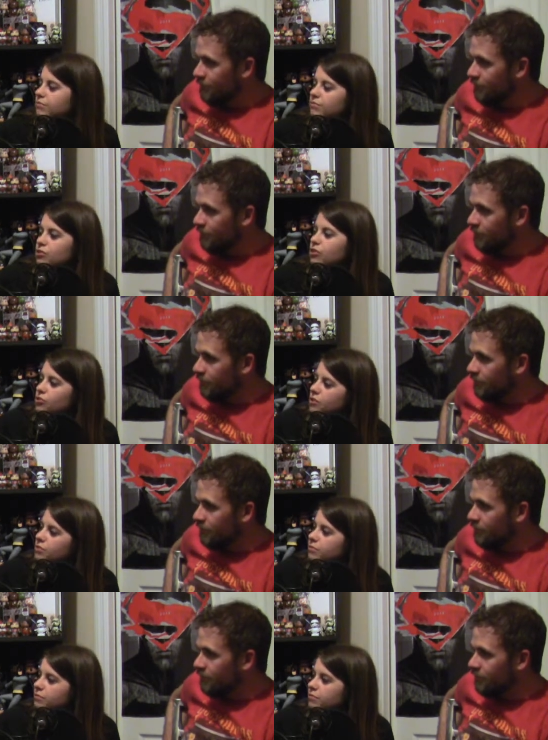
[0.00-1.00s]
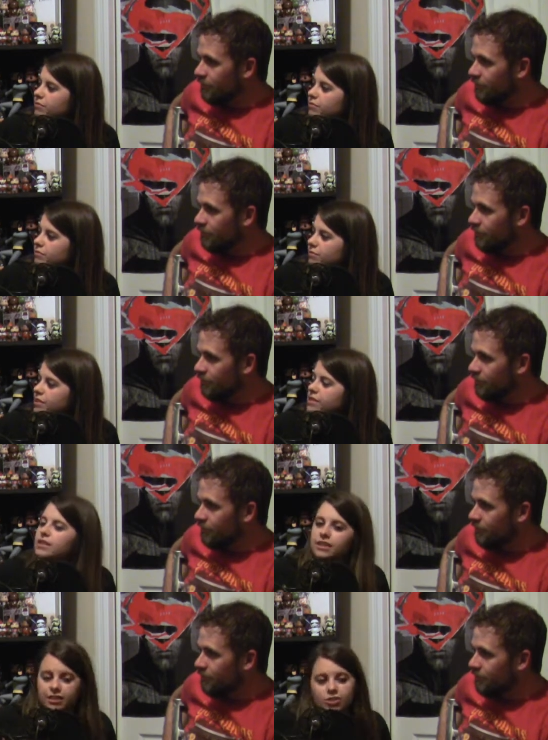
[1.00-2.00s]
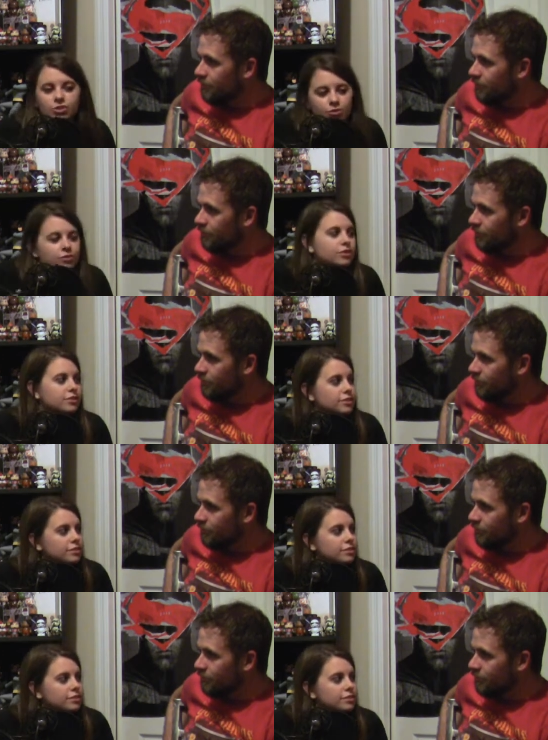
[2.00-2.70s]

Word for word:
Speaker 1: children? Is it like a children's?